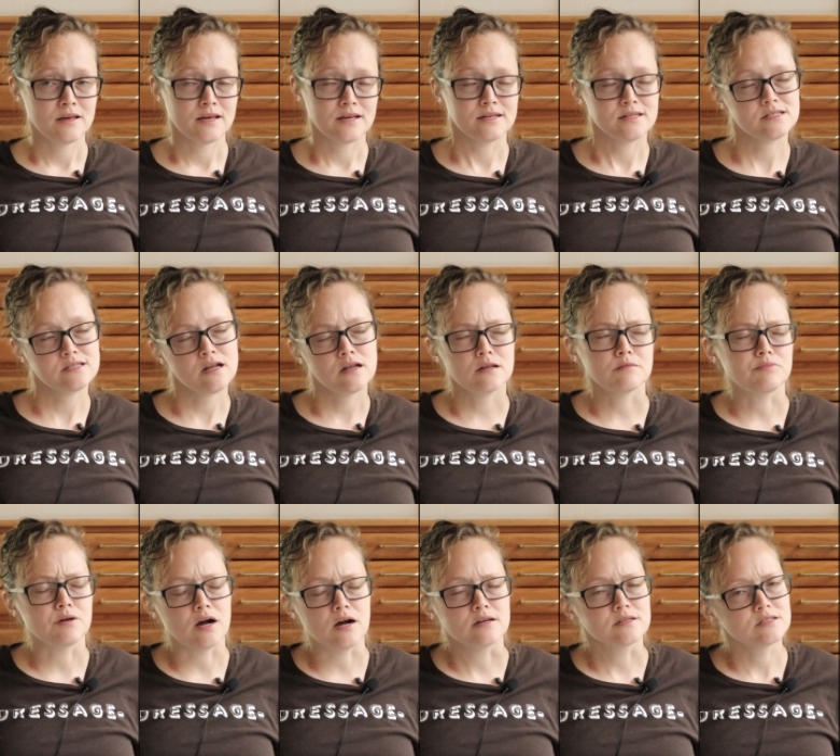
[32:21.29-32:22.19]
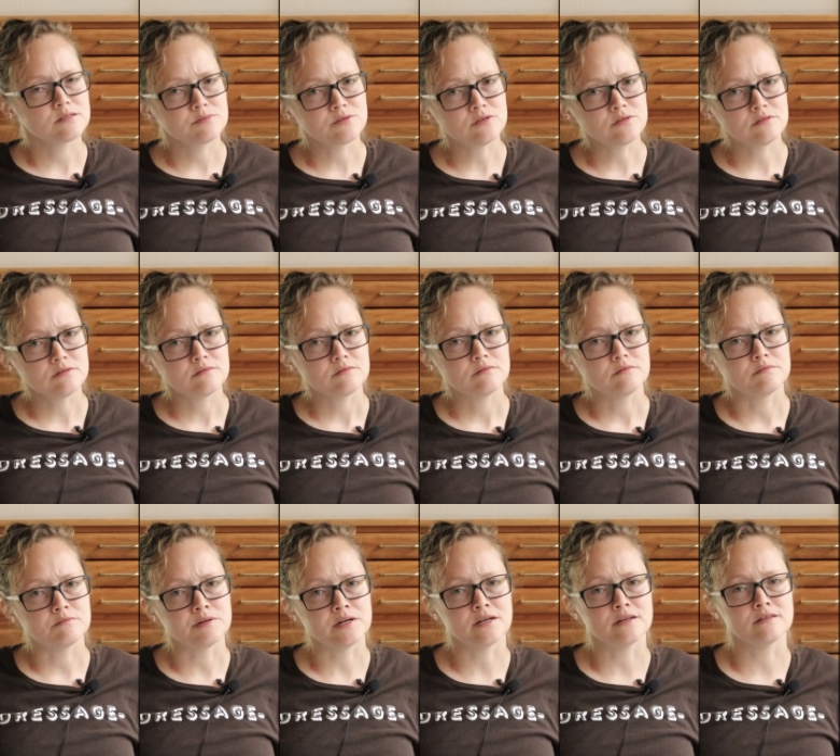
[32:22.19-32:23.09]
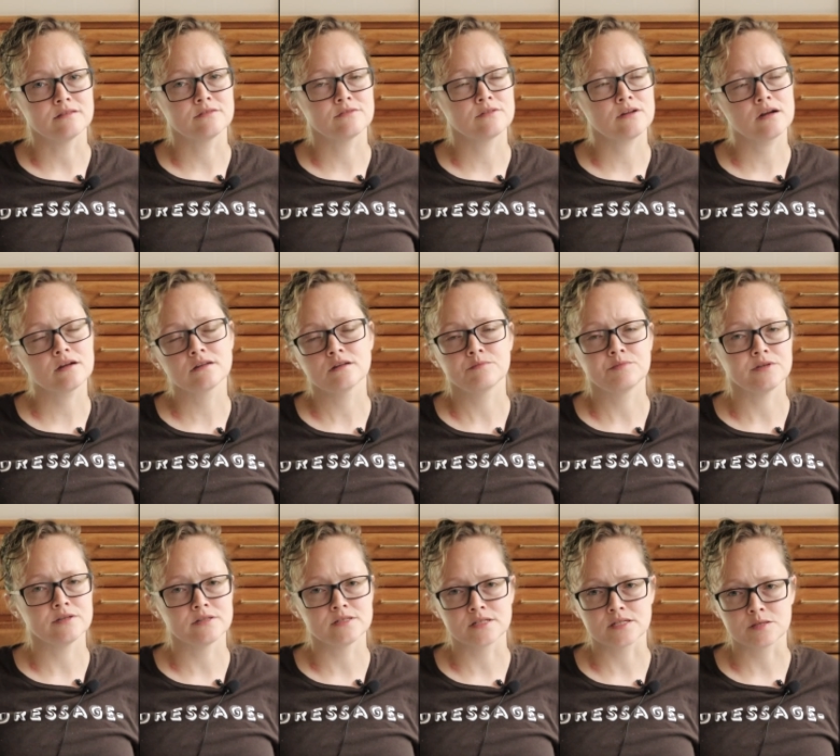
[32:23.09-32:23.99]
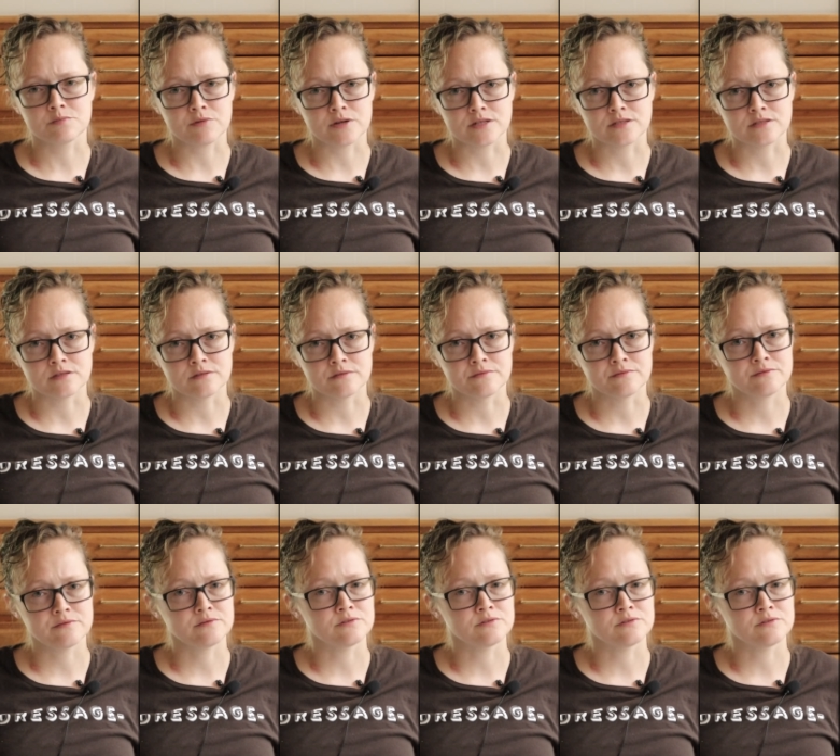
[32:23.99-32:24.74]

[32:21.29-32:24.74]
it's not impossible, but they're not going to be as expressive.